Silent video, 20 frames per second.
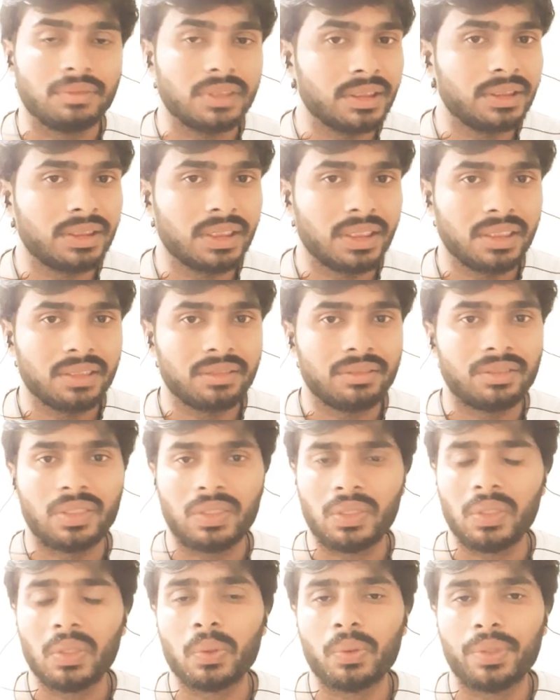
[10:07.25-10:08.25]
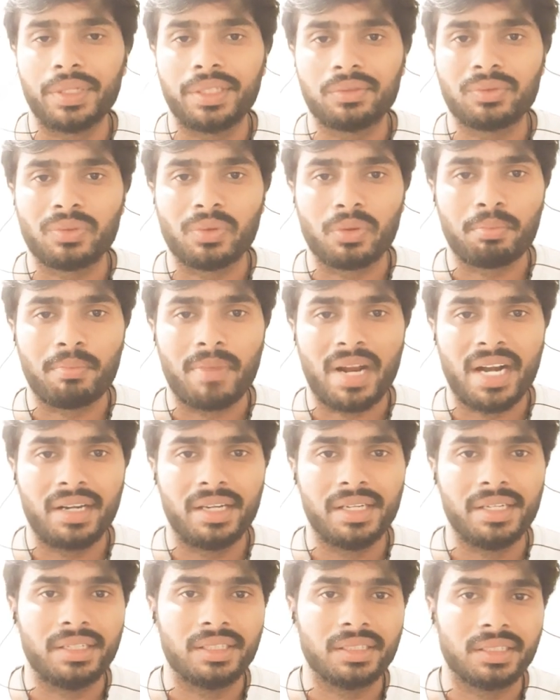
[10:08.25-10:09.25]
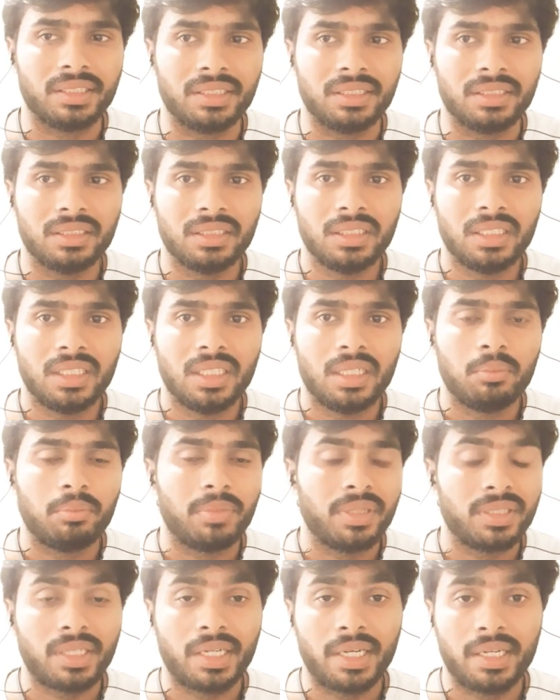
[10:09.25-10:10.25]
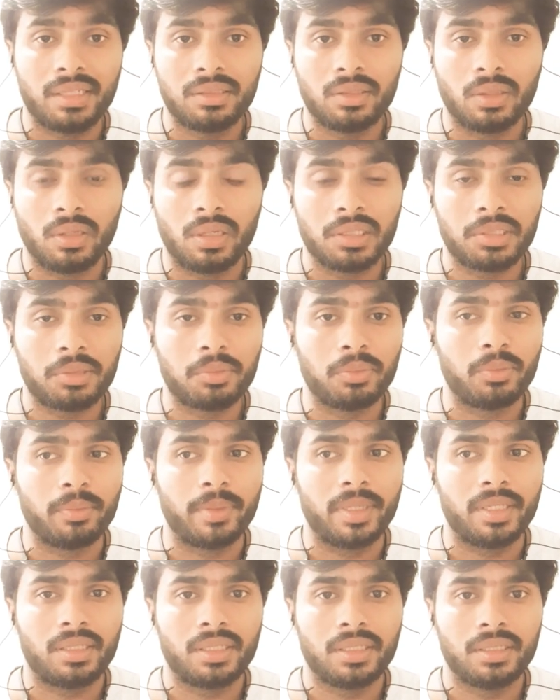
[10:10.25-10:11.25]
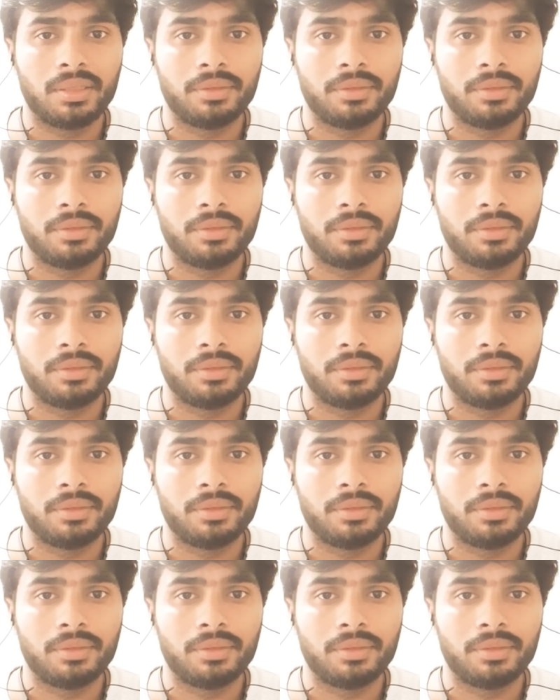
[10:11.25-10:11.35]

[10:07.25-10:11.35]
they say no, it is not mandatory, but at the last moment